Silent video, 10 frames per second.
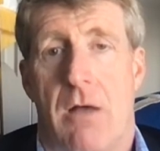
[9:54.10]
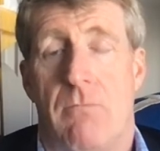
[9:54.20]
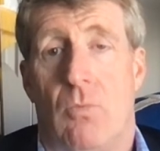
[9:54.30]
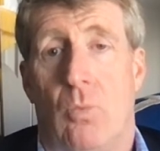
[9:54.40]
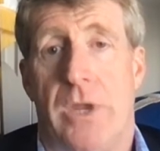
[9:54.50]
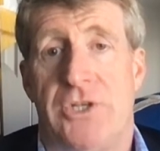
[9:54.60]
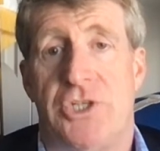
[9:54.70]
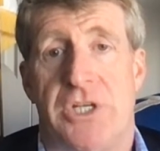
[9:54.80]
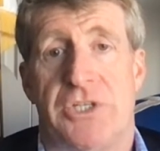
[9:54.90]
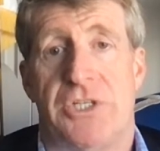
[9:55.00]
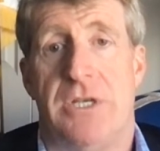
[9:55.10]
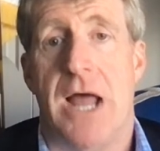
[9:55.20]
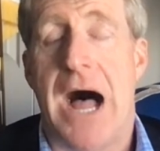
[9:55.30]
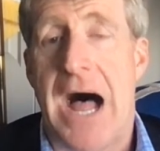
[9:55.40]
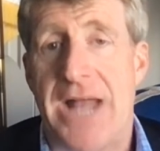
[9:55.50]
which is
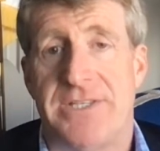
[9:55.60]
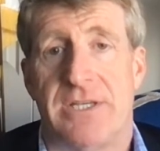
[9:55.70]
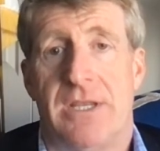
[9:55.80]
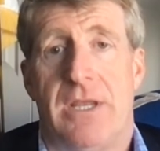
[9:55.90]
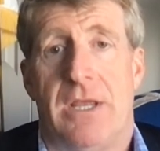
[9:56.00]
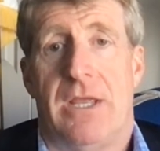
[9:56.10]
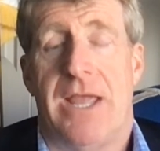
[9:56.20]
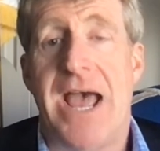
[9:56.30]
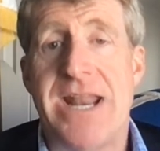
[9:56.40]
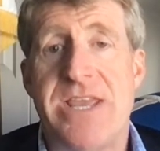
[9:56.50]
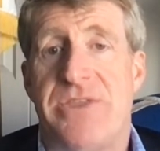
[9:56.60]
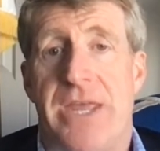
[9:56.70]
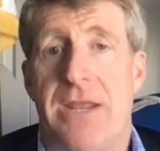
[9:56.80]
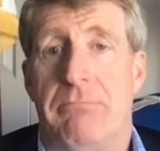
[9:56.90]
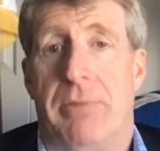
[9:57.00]
not
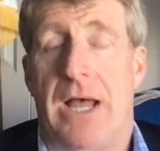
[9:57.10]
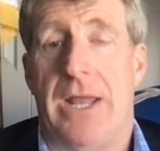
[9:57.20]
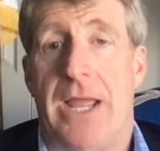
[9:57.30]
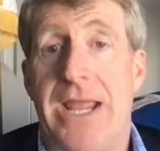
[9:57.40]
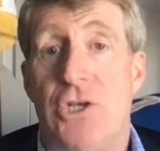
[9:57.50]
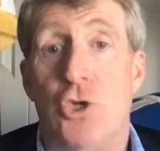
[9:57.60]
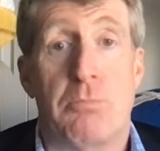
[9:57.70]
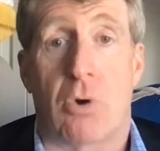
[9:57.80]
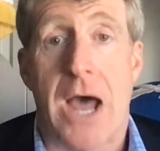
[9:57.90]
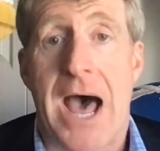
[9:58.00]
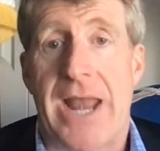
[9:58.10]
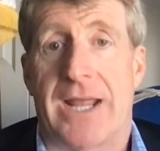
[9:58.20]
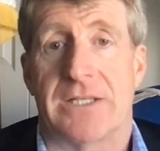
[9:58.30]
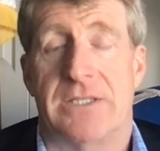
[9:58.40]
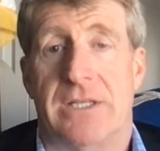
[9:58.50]
anything but a new
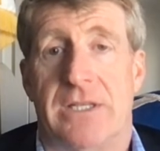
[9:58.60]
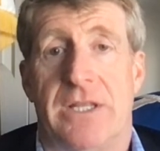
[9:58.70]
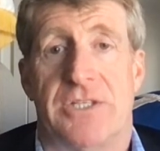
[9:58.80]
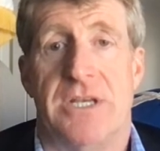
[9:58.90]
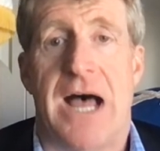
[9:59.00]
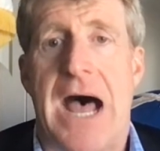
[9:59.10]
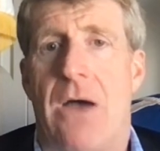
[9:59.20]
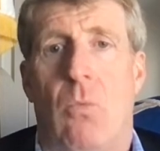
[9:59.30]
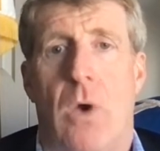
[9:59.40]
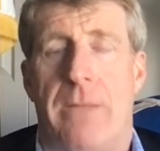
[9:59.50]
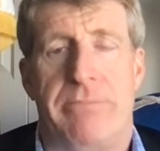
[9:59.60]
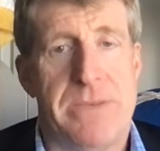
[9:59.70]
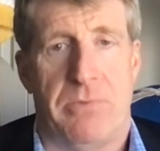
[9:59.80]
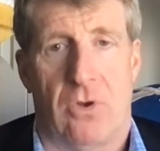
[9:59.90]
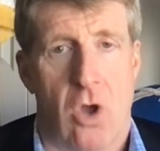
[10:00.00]
product. It's not what
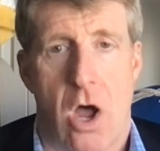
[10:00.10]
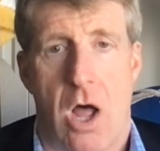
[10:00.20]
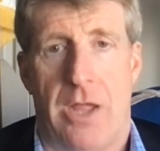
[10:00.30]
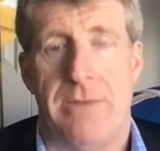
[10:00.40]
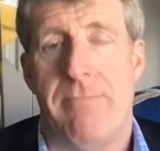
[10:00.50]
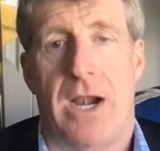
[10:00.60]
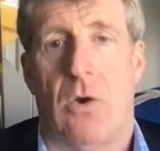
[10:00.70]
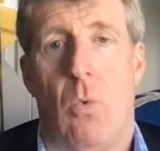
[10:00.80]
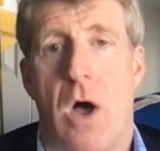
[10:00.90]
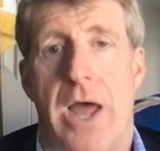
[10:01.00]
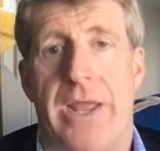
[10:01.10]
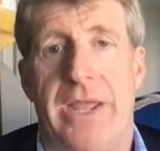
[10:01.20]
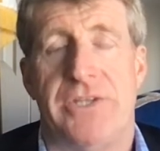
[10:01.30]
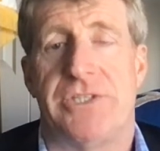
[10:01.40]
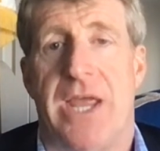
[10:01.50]
people call it, marijuana.
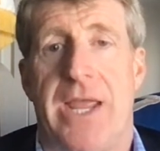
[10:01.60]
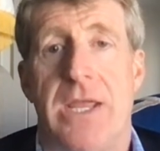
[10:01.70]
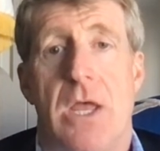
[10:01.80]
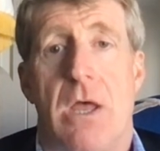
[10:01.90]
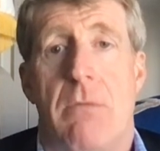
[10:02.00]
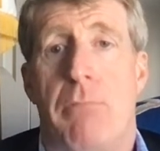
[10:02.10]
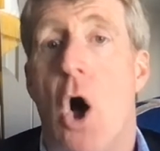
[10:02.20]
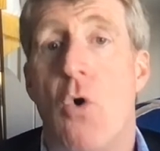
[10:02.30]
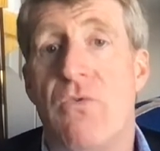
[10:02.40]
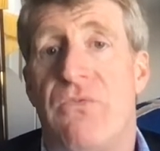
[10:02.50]
It's a potent